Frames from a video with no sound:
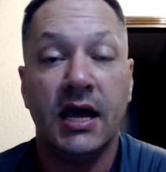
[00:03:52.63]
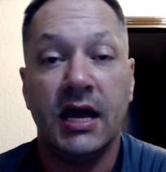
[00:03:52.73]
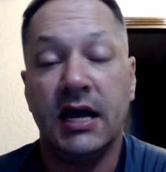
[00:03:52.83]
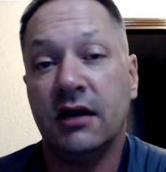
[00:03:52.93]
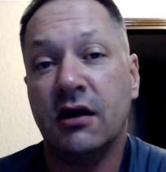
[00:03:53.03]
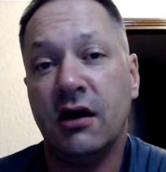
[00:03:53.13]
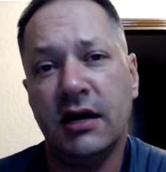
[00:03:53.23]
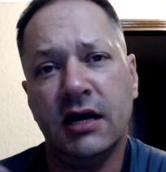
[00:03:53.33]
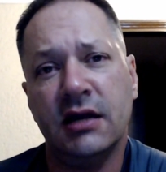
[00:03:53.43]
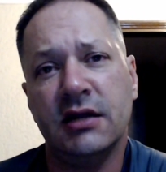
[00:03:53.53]
and kind
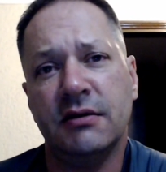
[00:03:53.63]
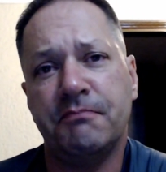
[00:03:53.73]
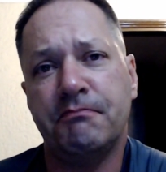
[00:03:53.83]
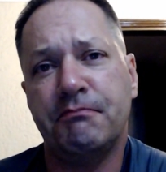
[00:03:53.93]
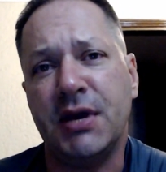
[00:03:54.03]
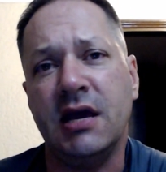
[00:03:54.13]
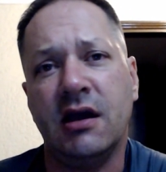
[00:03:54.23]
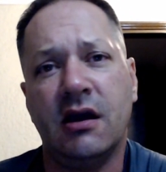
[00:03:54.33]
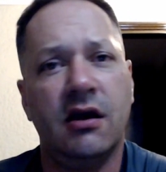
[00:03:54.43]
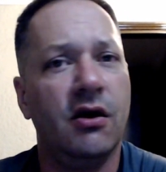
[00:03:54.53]
of get a
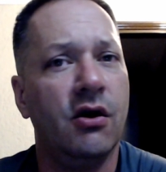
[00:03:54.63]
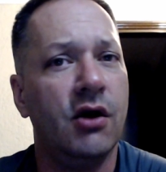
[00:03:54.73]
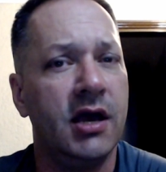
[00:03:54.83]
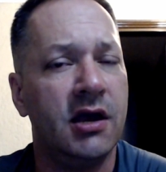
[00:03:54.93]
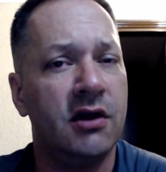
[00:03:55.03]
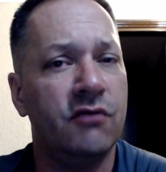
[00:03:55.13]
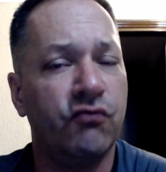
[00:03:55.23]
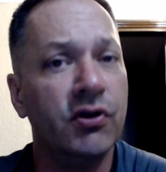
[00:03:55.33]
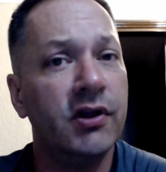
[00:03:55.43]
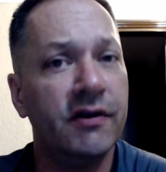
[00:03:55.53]
peek and
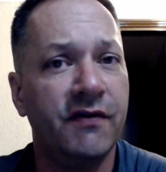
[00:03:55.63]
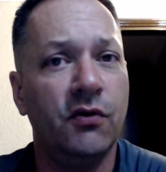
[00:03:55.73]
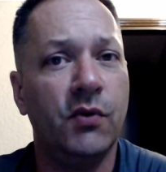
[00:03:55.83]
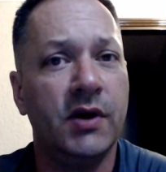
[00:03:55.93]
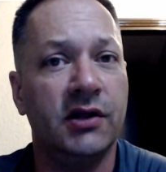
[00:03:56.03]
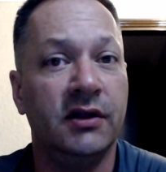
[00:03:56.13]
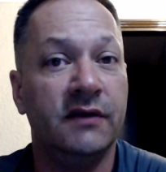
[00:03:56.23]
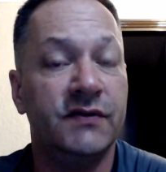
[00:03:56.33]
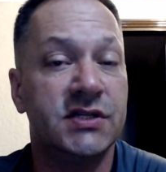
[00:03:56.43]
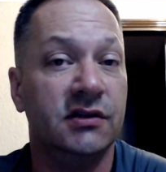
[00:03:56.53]
really feel what it
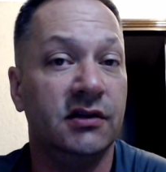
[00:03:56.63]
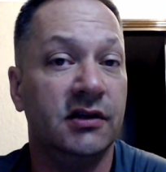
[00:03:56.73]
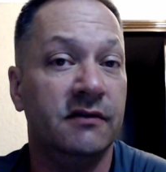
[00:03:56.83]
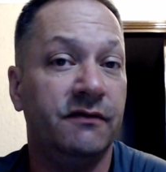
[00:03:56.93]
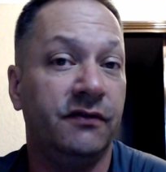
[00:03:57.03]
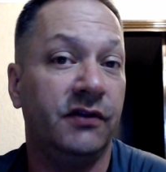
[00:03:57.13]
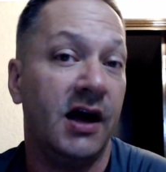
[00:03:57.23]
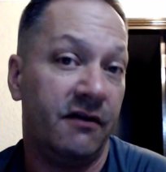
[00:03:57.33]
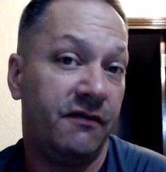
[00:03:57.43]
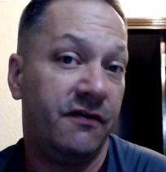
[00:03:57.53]
lives to live
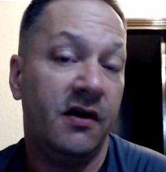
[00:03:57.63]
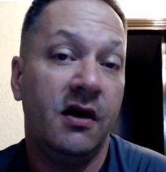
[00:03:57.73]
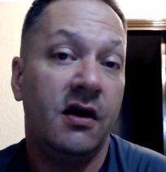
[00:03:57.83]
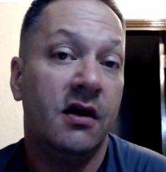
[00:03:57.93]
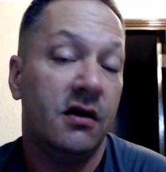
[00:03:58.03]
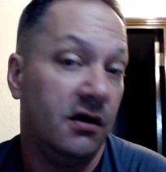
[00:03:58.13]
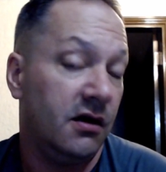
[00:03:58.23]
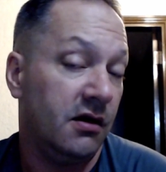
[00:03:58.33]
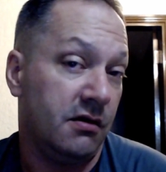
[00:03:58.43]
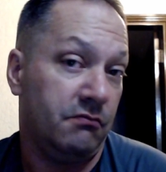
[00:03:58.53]
life
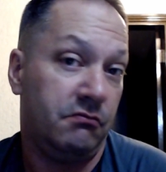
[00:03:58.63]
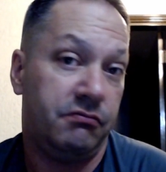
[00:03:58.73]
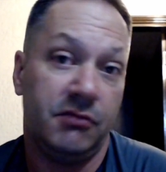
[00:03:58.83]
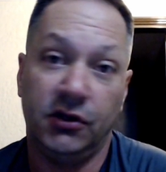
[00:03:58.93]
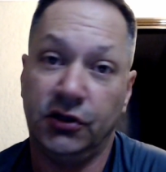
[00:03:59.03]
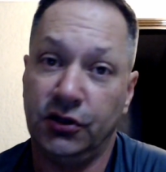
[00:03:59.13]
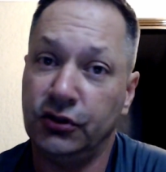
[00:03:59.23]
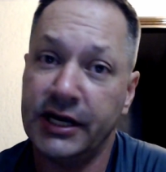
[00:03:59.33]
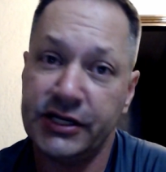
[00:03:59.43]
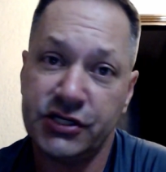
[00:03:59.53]
a little
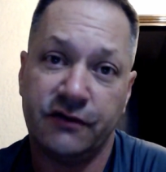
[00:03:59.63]
nicer